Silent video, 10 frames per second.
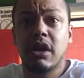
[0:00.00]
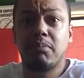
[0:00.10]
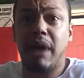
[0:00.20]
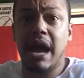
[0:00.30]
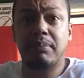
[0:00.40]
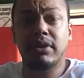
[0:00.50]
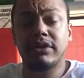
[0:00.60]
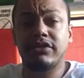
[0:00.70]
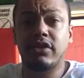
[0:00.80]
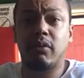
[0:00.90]
Bible
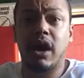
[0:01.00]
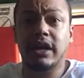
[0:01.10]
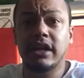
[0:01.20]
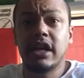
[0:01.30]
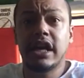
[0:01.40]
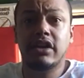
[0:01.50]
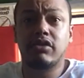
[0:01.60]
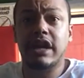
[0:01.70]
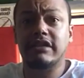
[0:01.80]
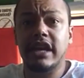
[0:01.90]
and so on, and it
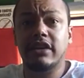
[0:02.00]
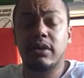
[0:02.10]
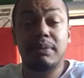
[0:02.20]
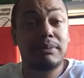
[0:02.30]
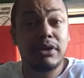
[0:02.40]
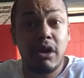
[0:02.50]
creates ignorant people.